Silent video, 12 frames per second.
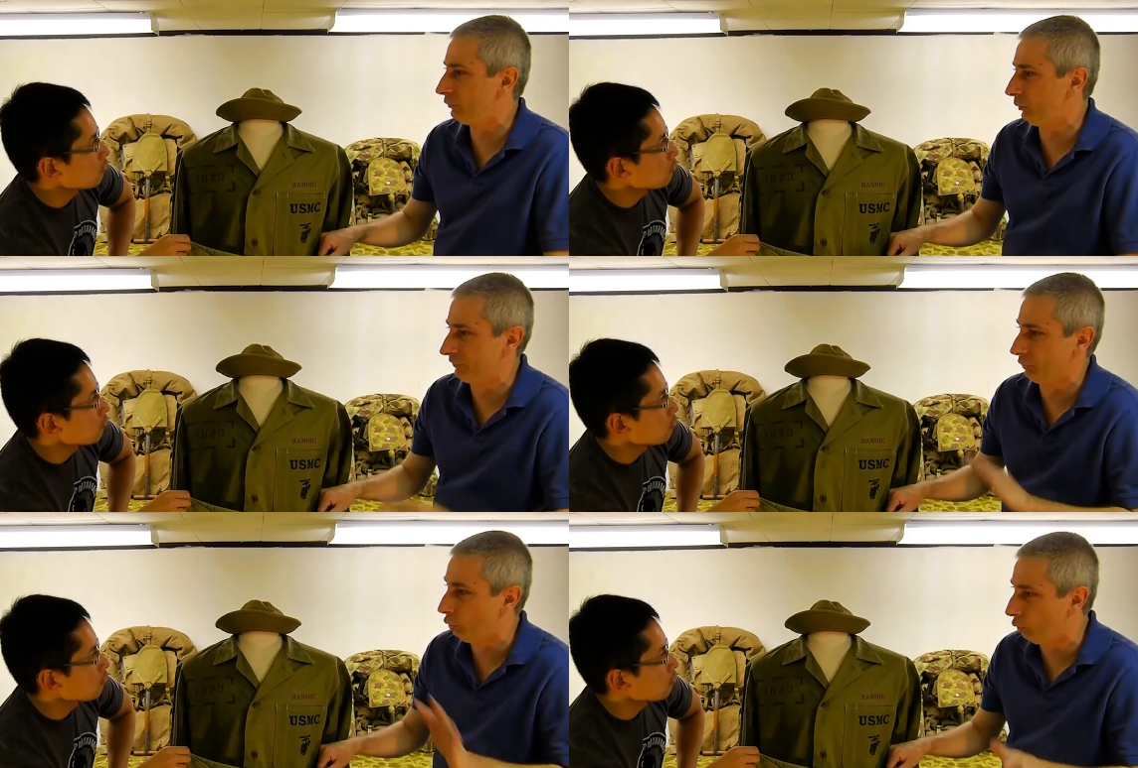
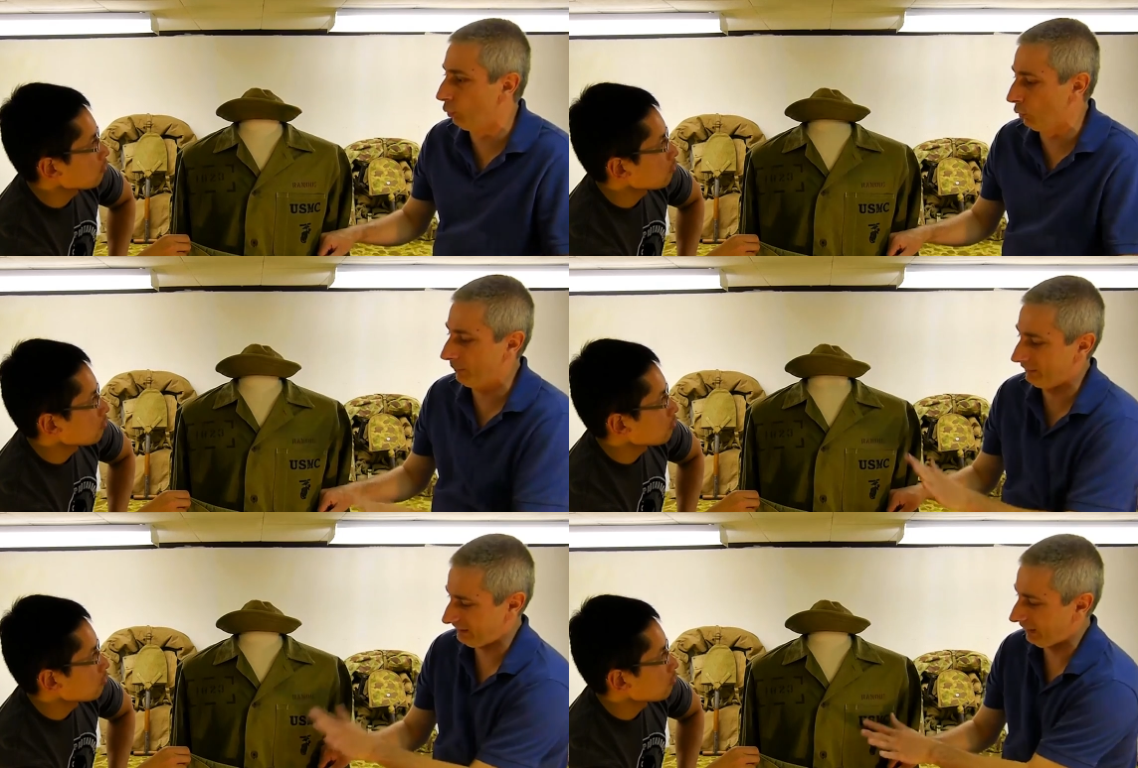Speaker 1: throughout the whole
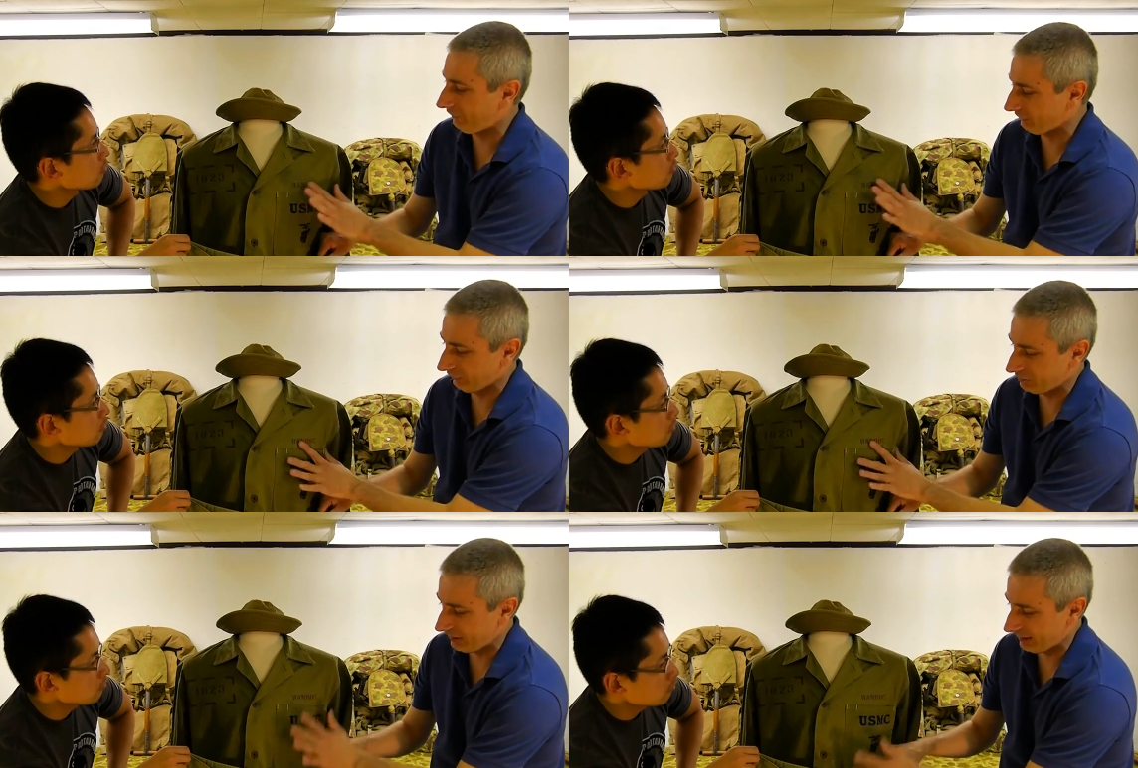war, but
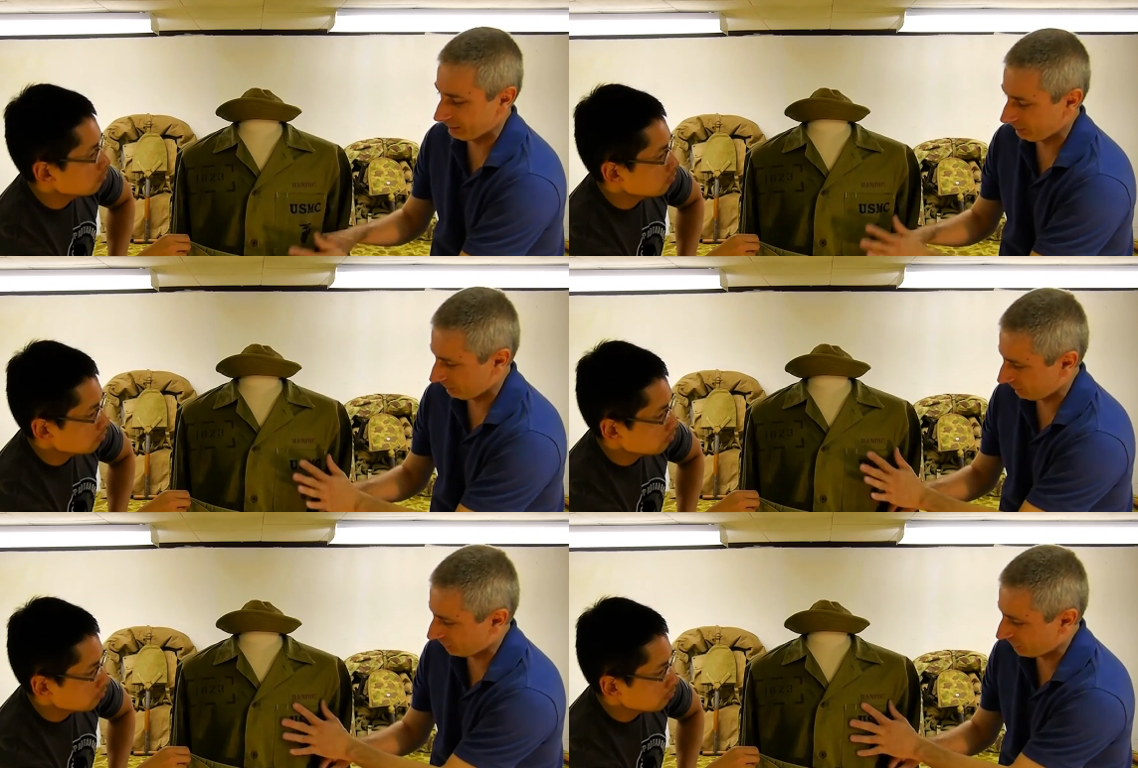definitely the, ja
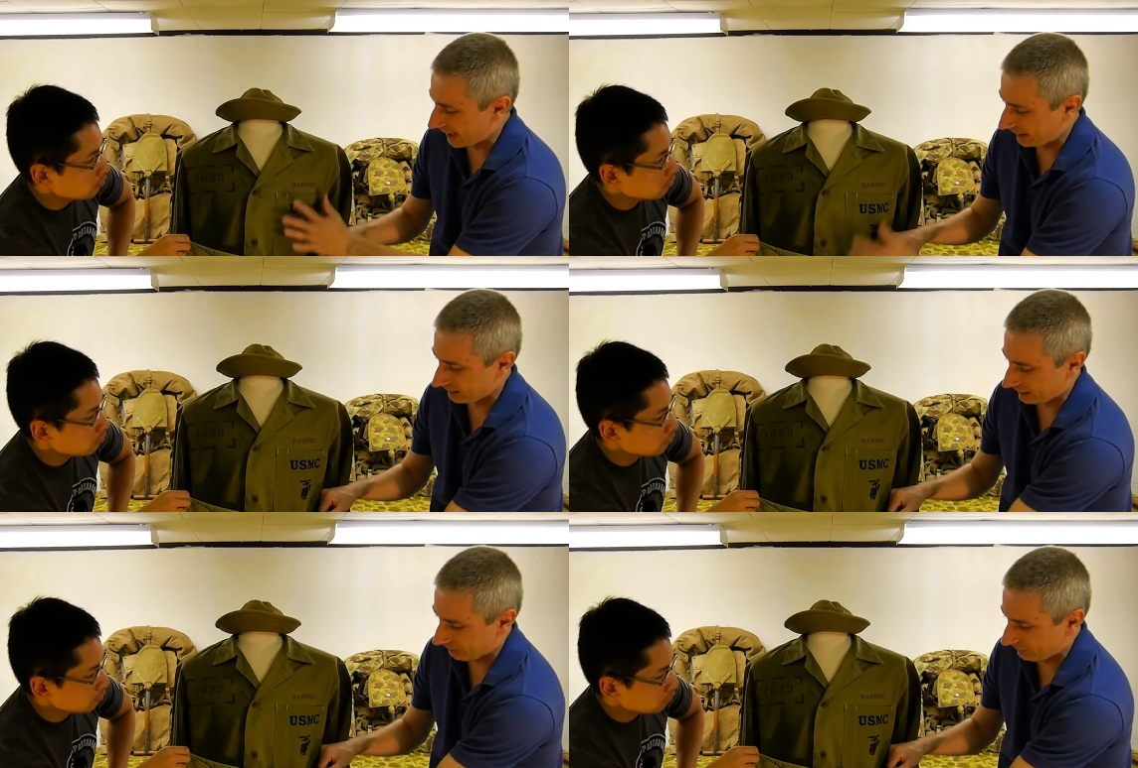the
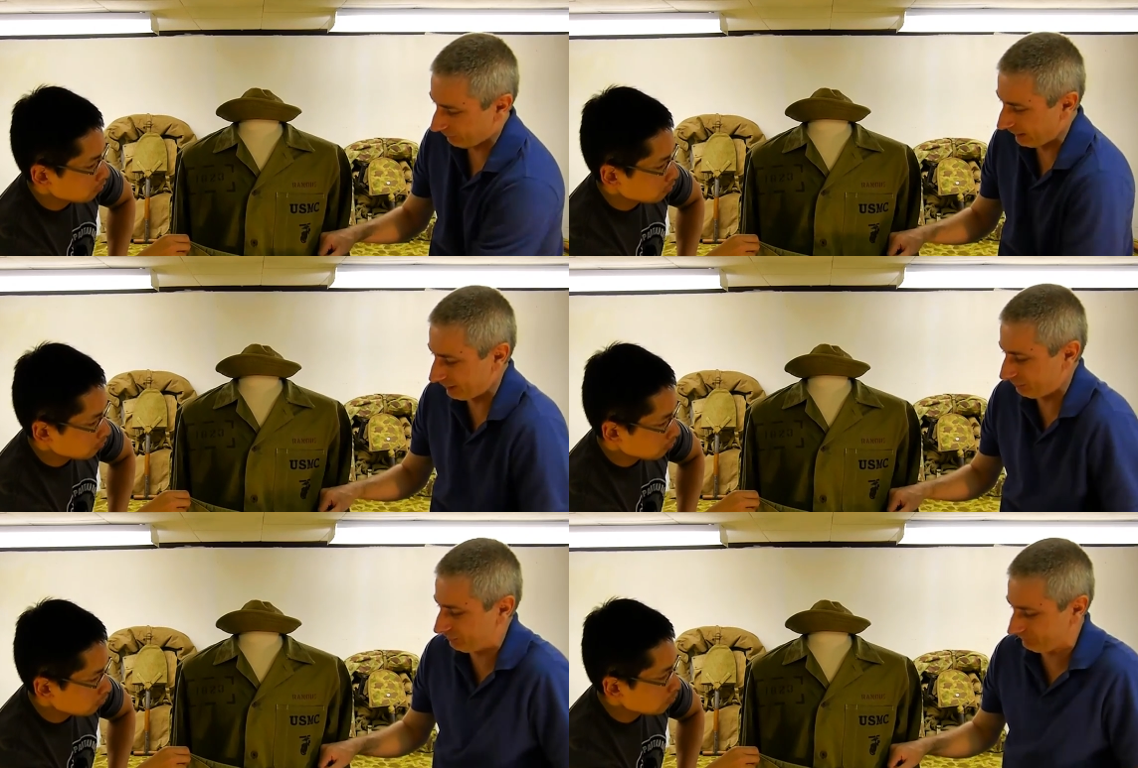jacket and these
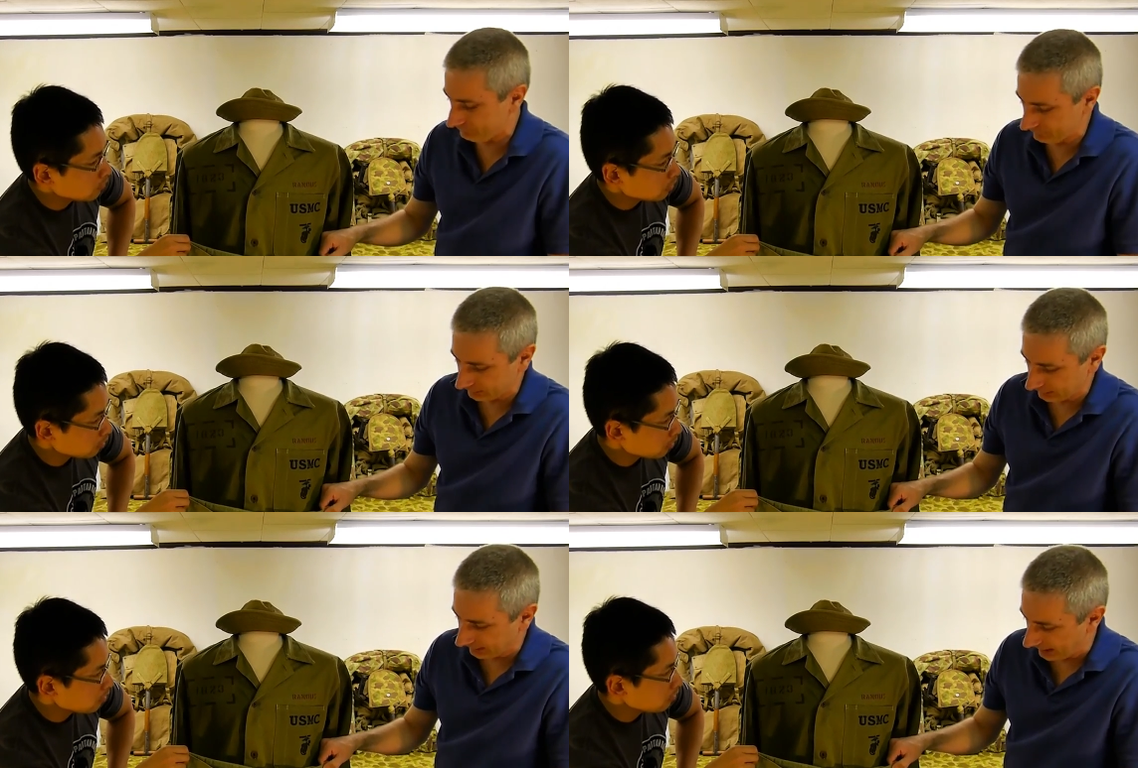pants.
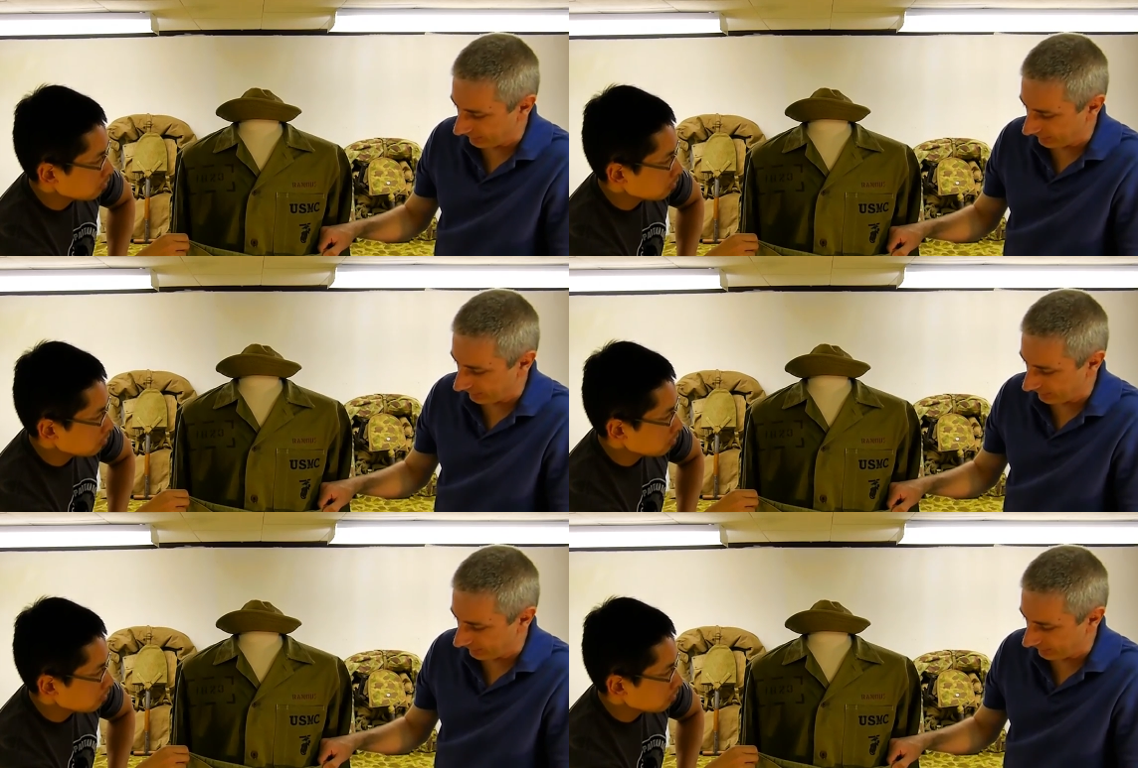Okay.